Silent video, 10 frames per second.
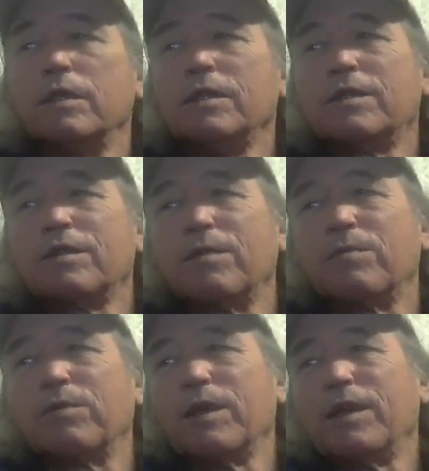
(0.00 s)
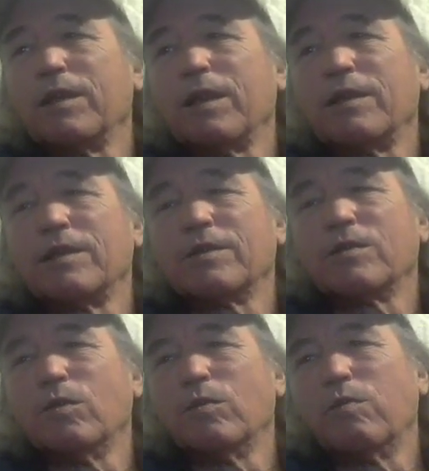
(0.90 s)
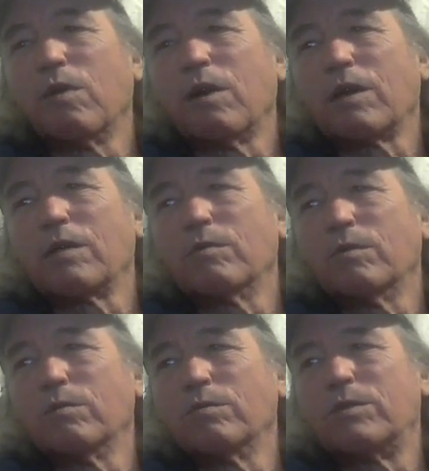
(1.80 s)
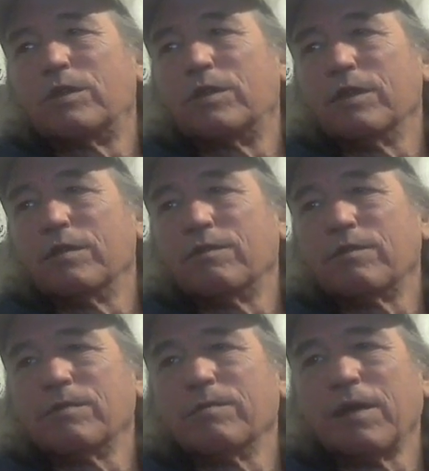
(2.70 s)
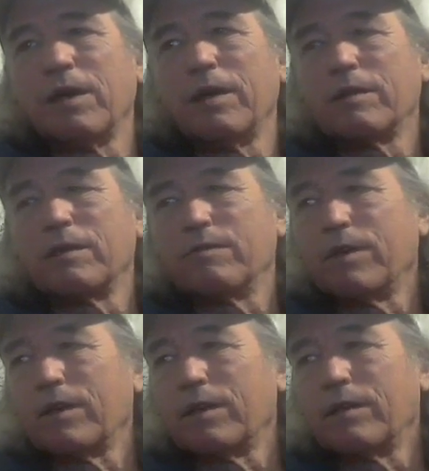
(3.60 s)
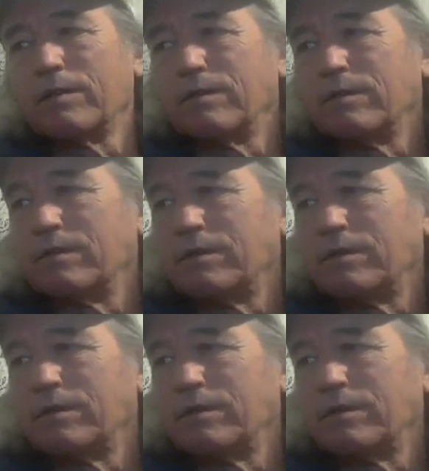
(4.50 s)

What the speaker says: And he started playing like this old rock and roll shit from like the fucking